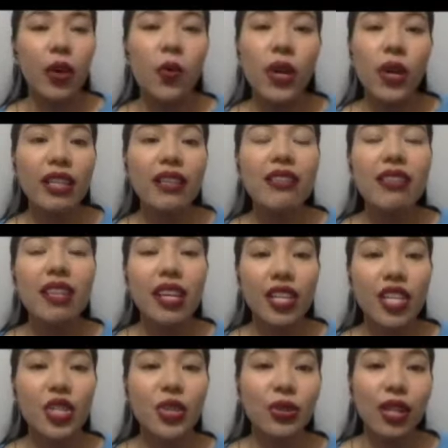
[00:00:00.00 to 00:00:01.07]
What is the
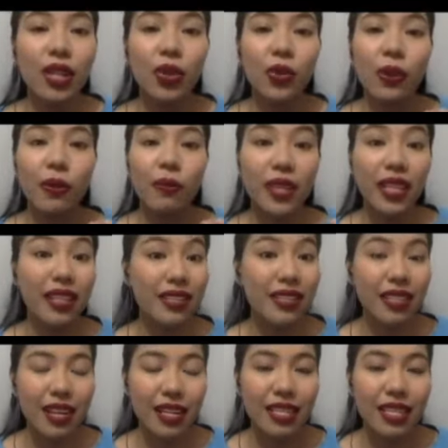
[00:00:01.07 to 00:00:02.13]
issue that you will be
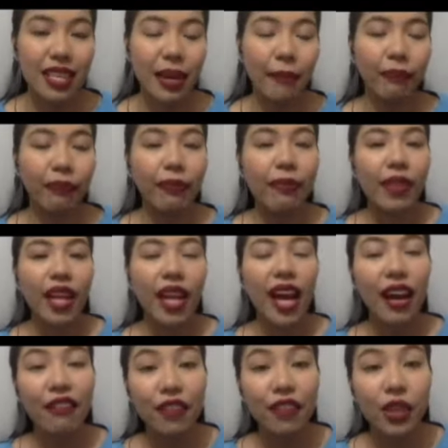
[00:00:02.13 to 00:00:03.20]
discussing?
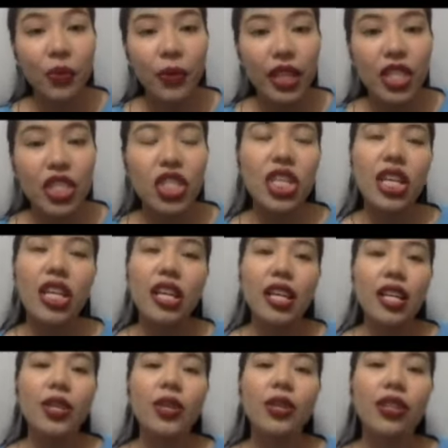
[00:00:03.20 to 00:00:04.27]
After which,
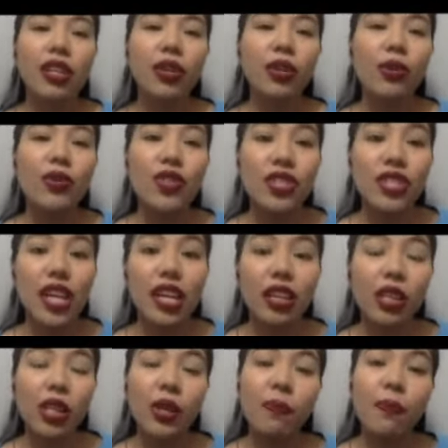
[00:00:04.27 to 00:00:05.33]
you need to state
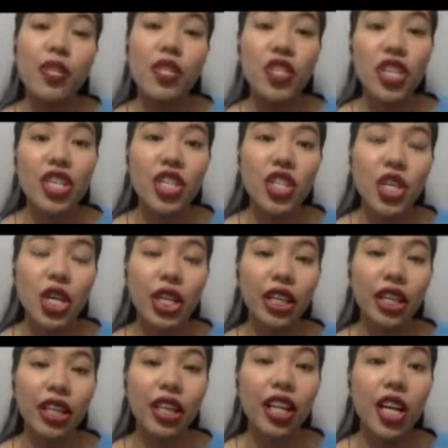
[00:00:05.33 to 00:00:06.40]
your position
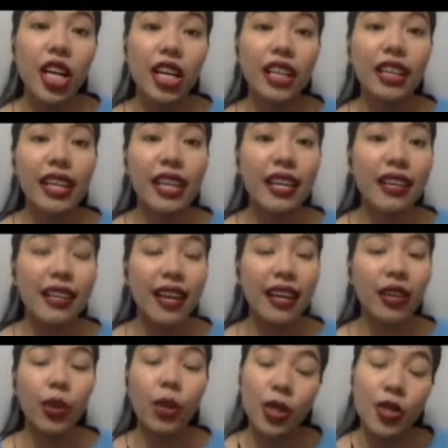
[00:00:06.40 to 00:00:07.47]
regarding
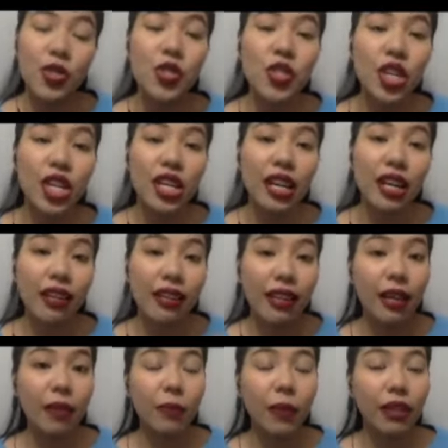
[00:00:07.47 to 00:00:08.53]
that or concerning
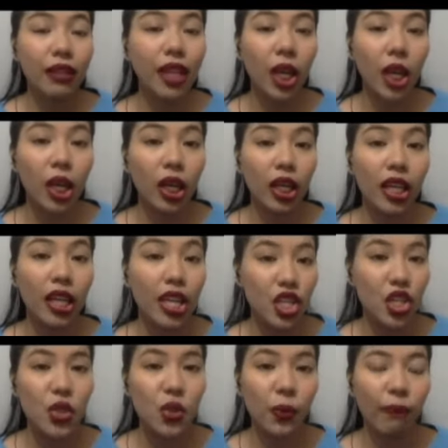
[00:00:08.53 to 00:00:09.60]
that particular
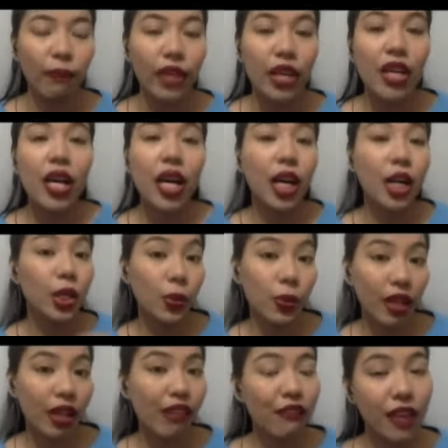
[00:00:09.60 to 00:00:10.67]
issue. Are you
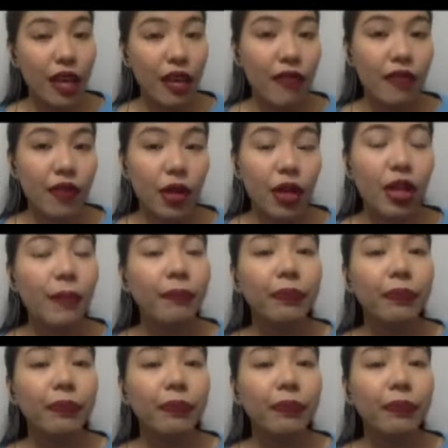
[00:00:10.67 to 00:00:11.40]
in favor?